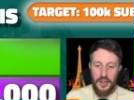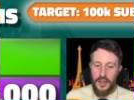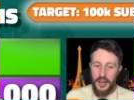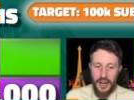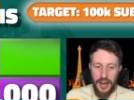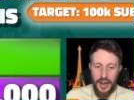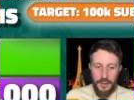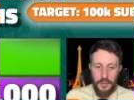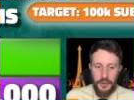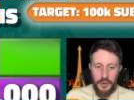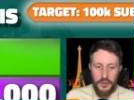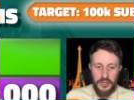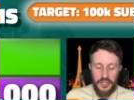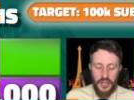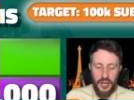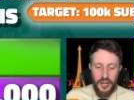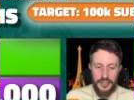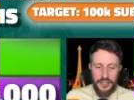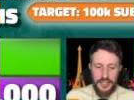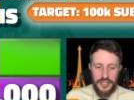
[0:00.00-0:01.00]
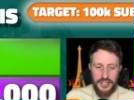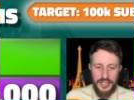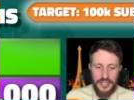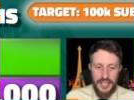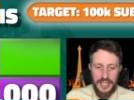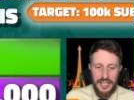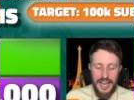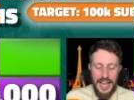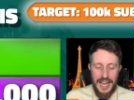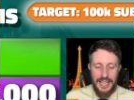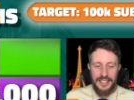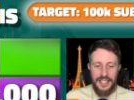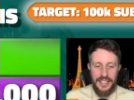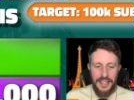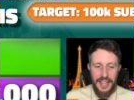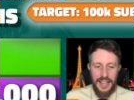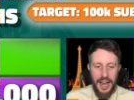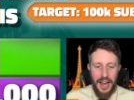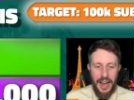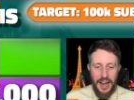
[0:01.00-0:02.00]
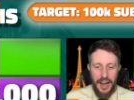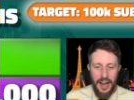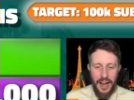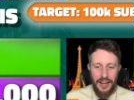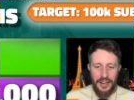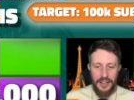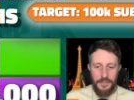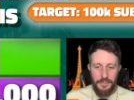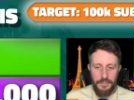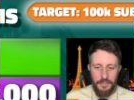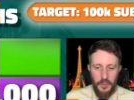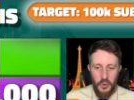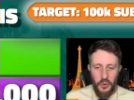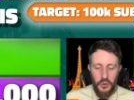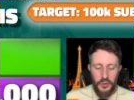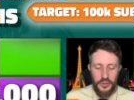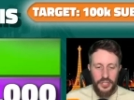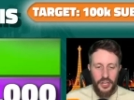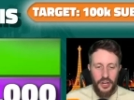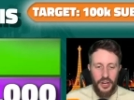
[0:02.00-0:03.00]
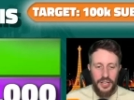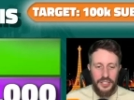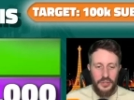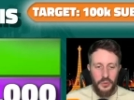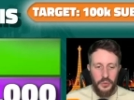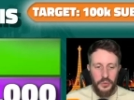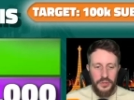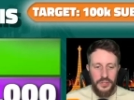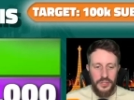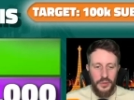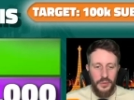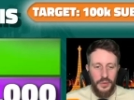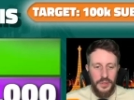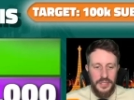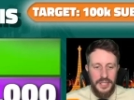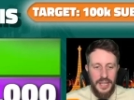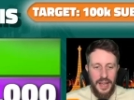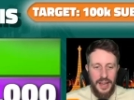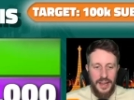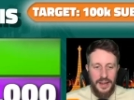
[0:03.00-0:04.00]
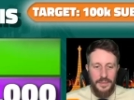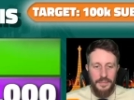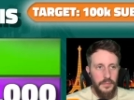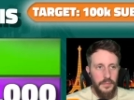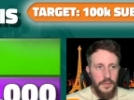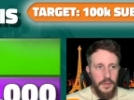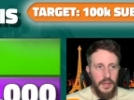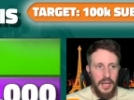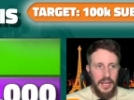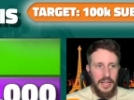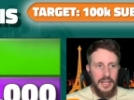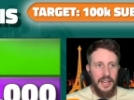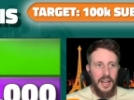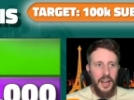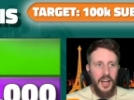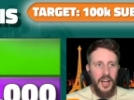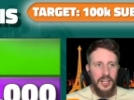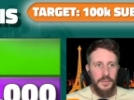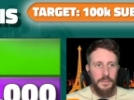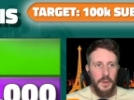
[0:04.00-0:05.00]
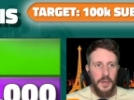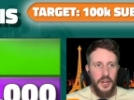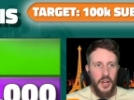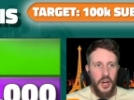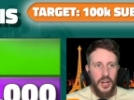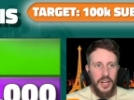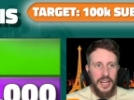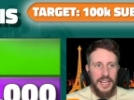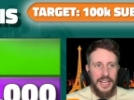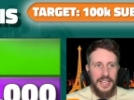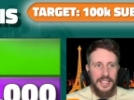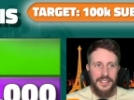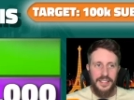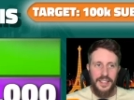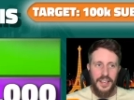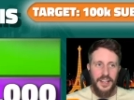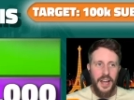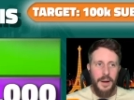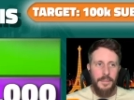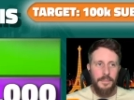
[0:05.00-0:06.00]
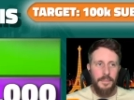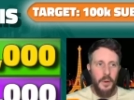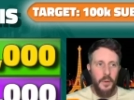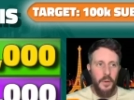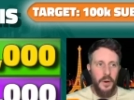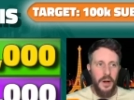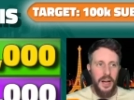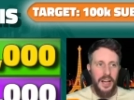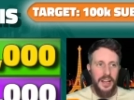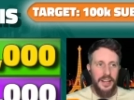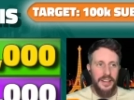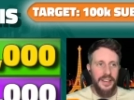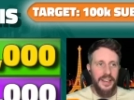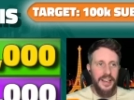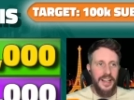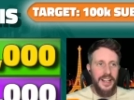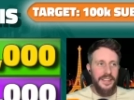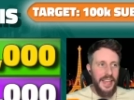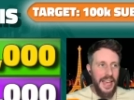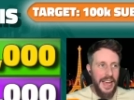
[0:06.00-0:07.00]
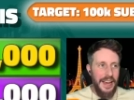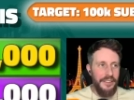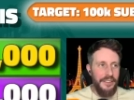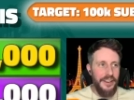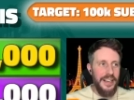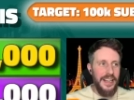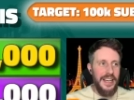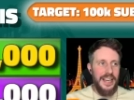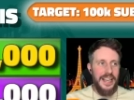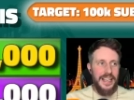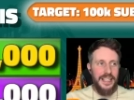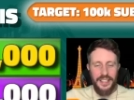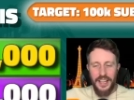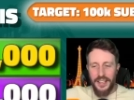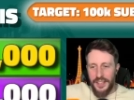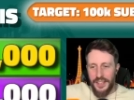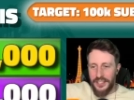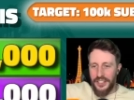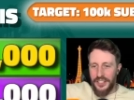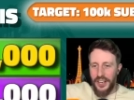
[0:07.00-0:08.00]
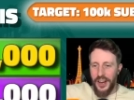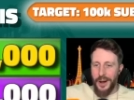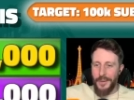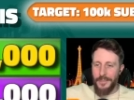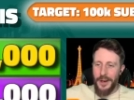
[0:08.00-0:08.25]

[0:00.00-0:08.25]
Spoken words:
and we'll start to see less of that and more titles to his name. And last but not least, the number one. There he is at the top,